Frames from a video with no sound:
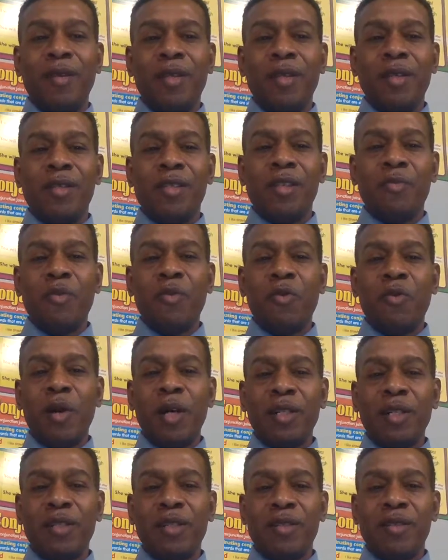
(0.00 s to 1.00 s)
simple
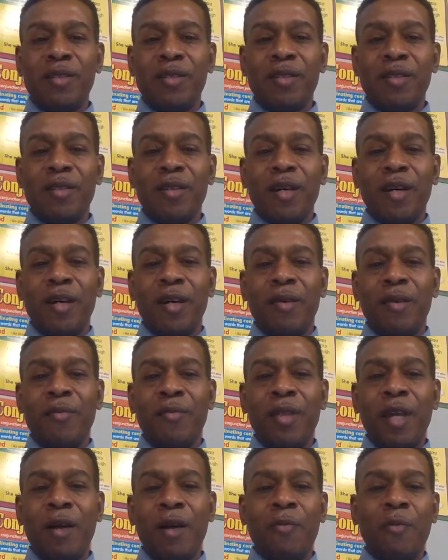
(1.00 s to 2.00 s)
questions
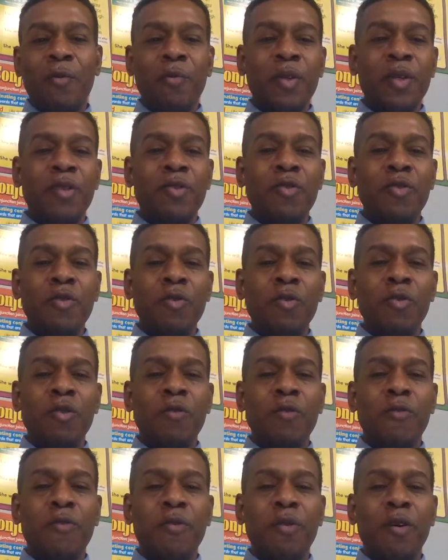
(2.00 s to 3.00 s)
that will be
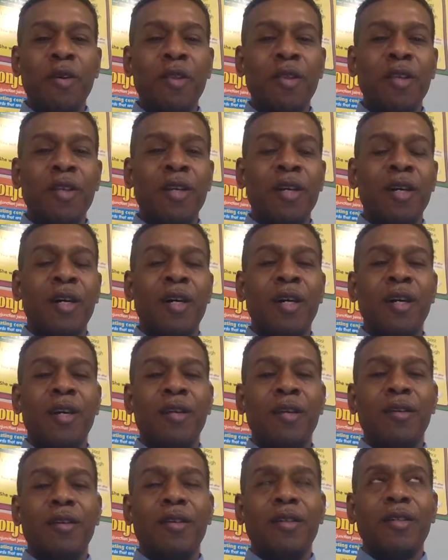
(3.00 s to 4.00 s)
used for
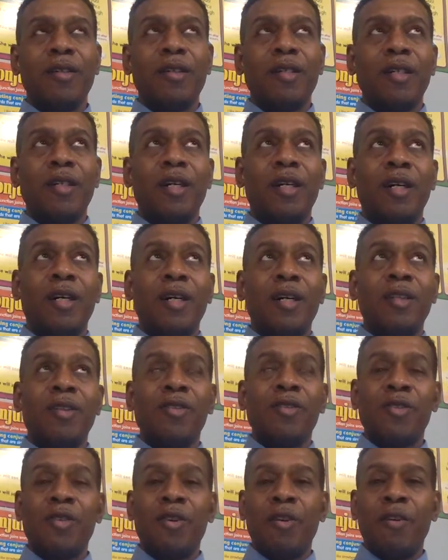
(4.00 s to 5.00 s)
the
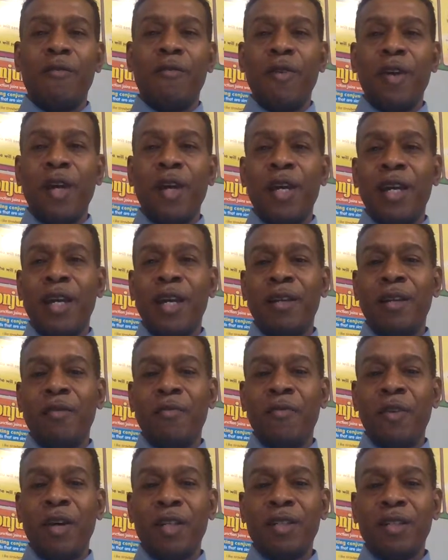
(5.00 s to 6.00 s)
survey and
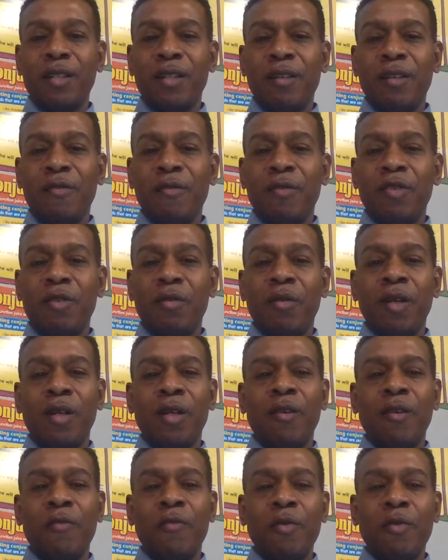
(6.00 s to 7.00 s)
eventually to
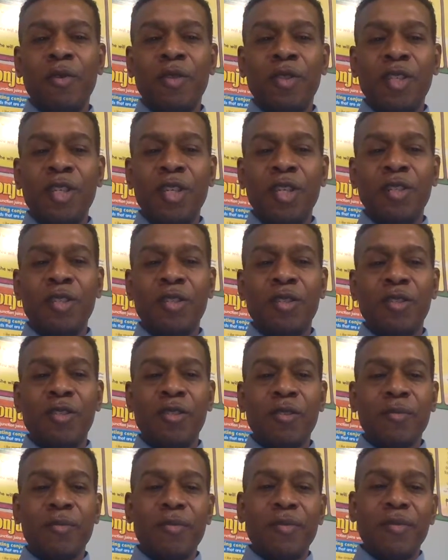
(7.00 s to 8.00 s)
interview the
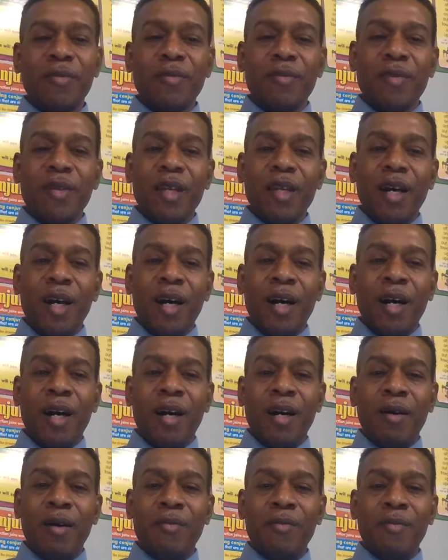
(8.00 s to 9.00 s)
teachers,
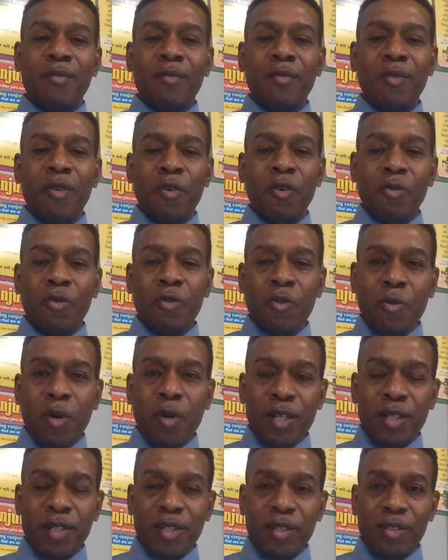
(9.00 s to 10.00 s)
those
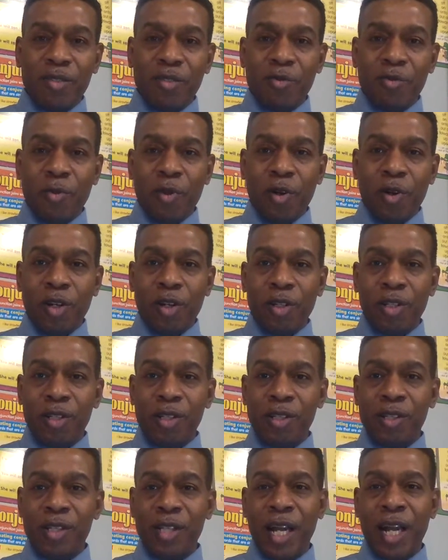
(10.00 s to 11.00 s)
questions were
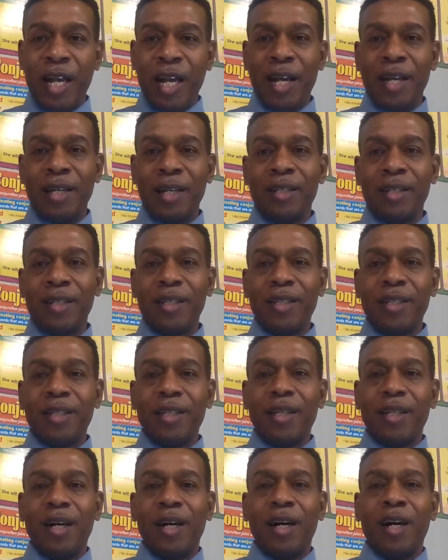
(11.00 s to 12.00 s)
designed
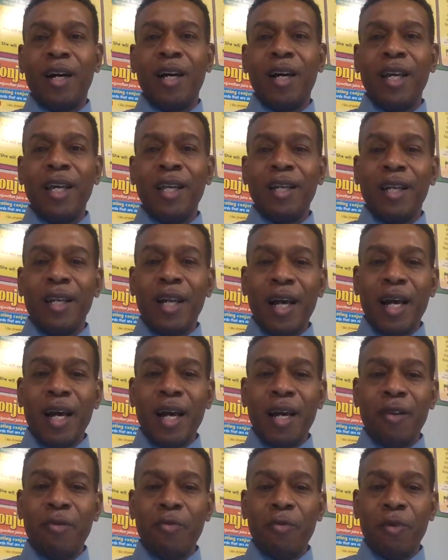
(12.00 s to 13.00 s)
in
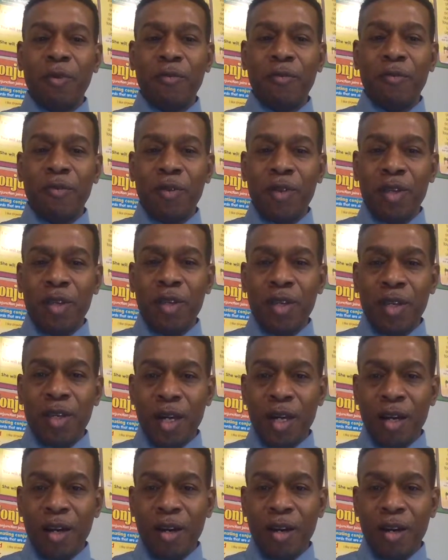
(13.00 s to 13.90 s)
line with the